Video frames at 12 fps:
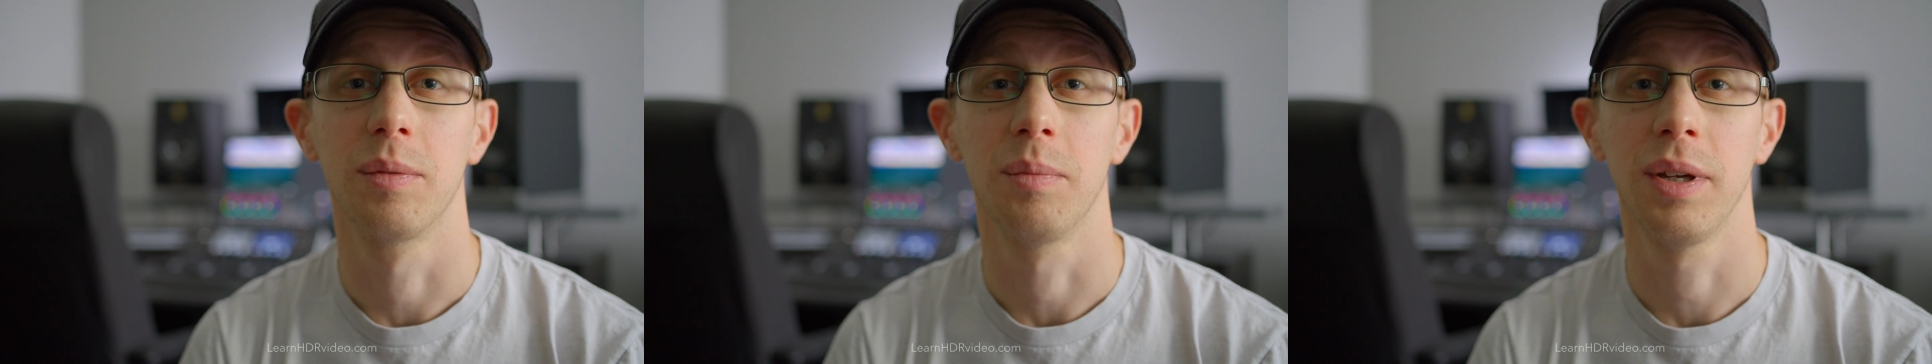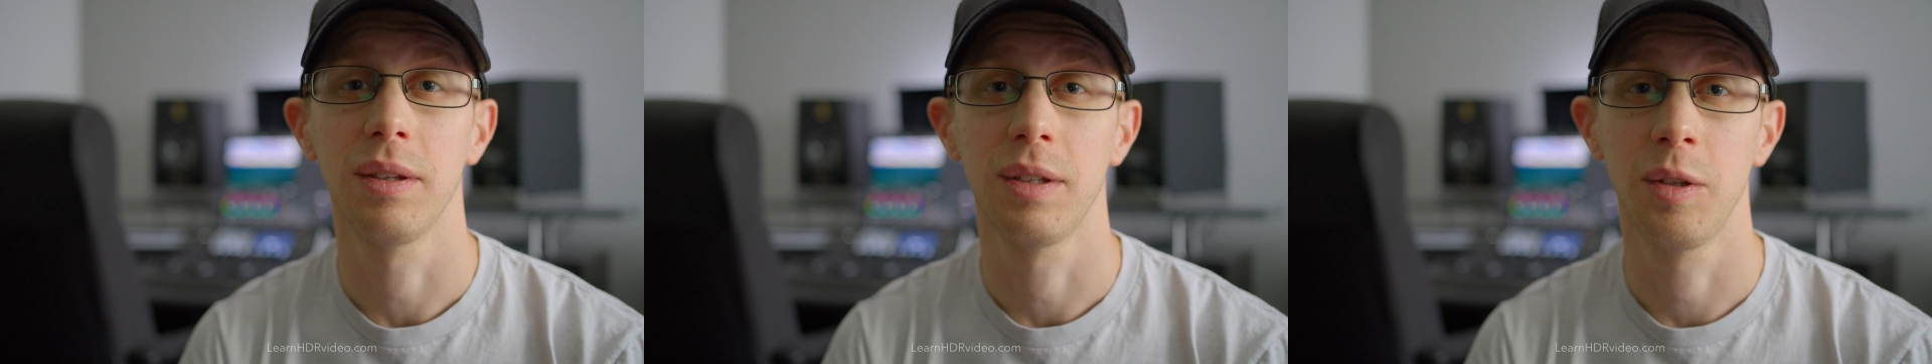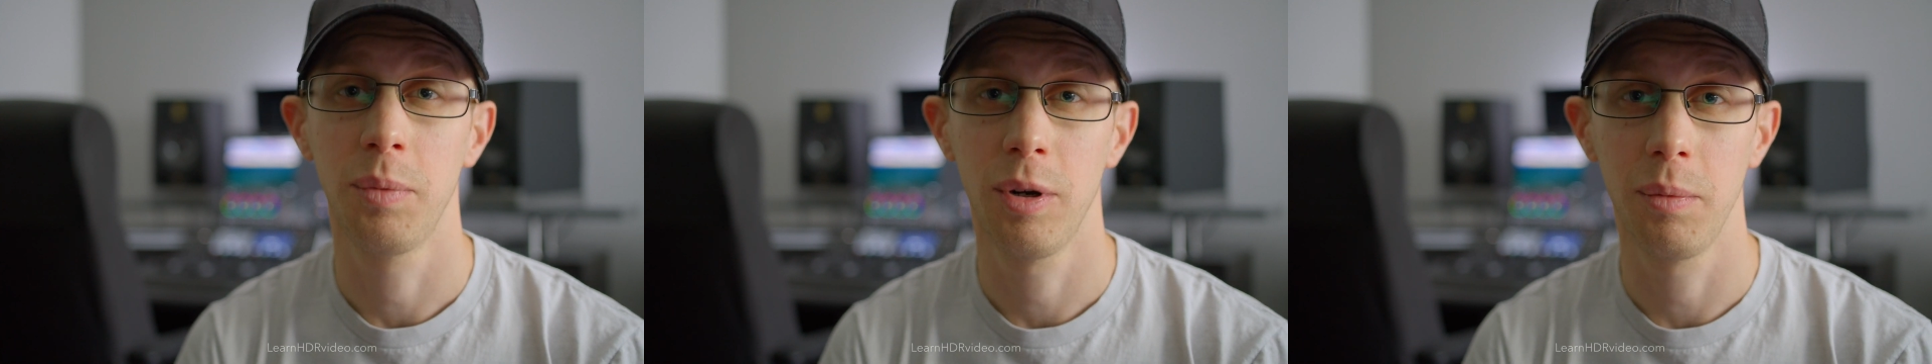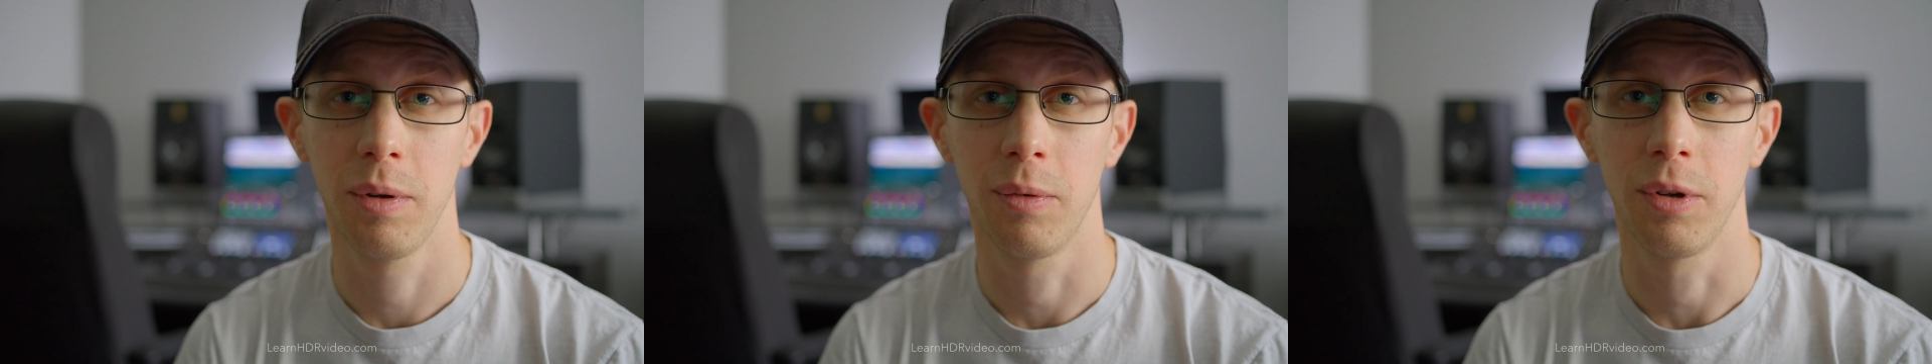but it will
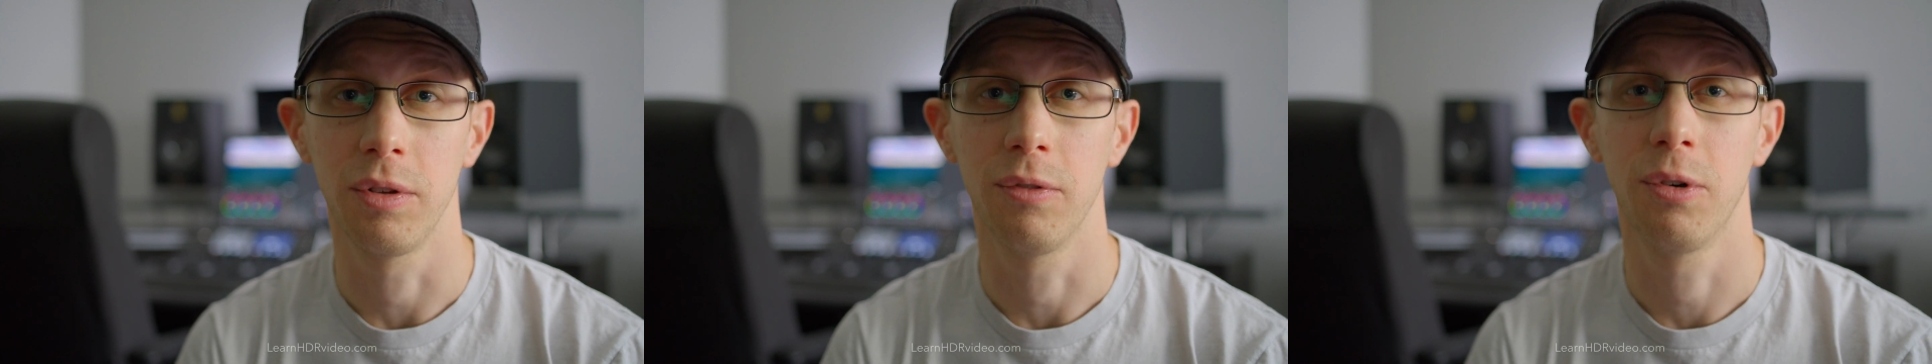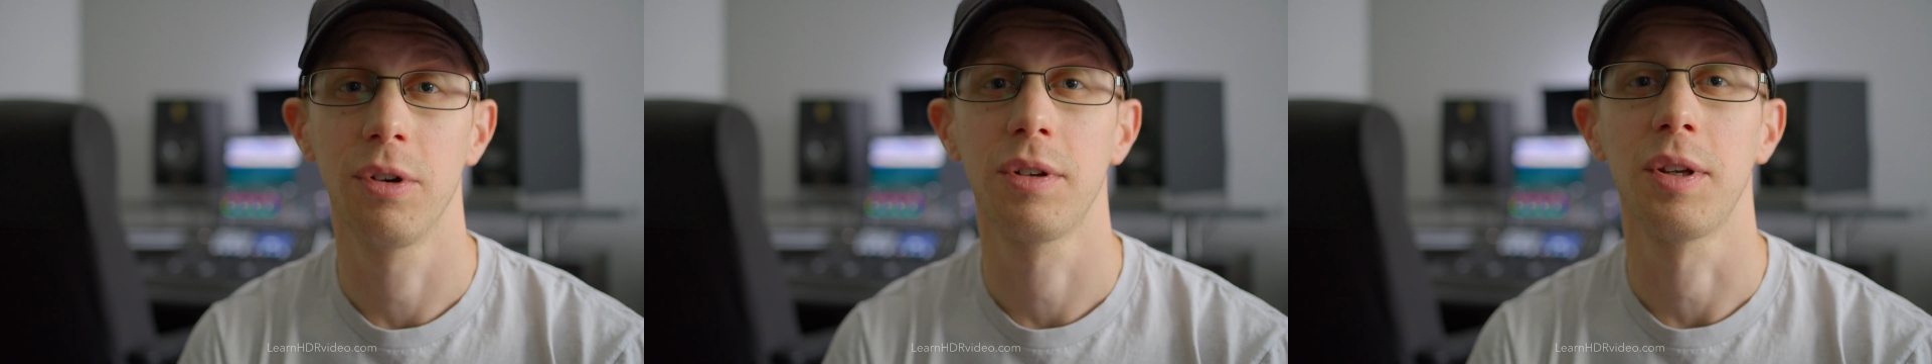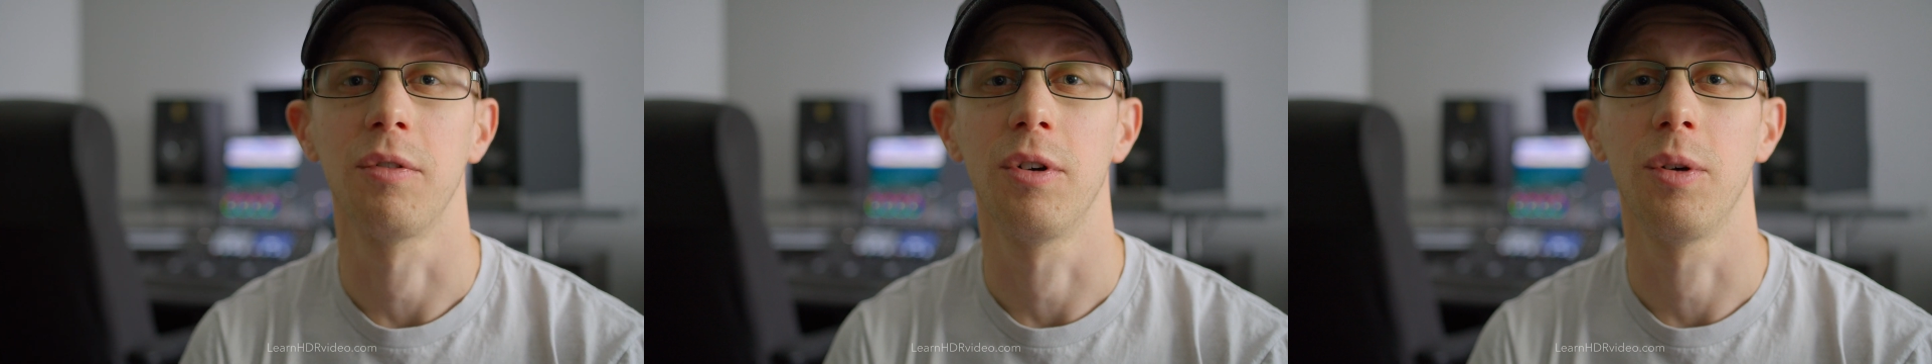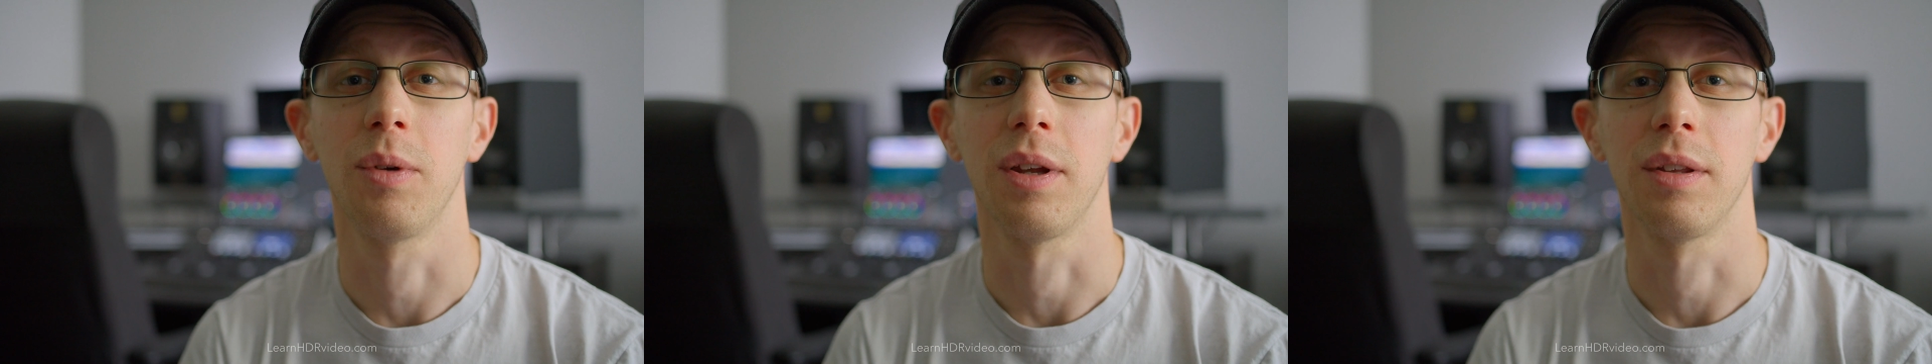probably avoid the warranty of your
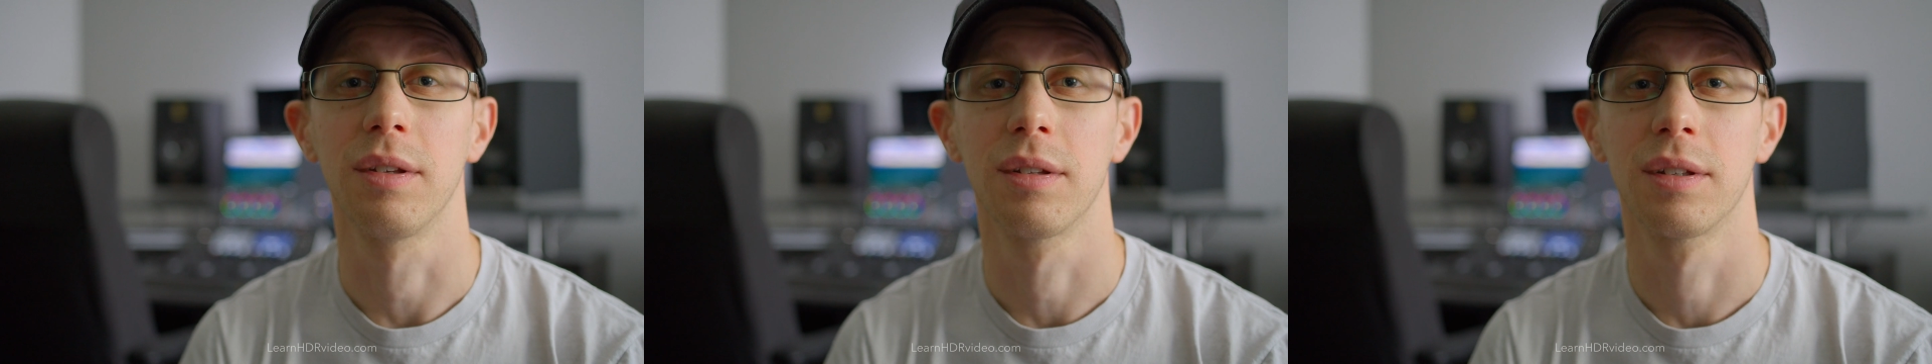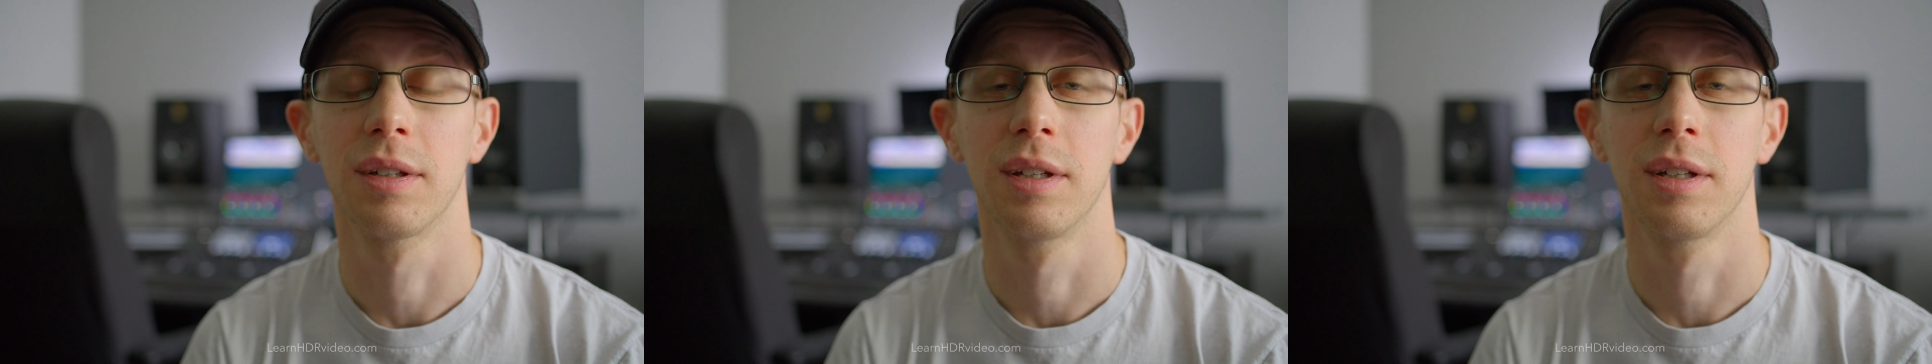OLED, and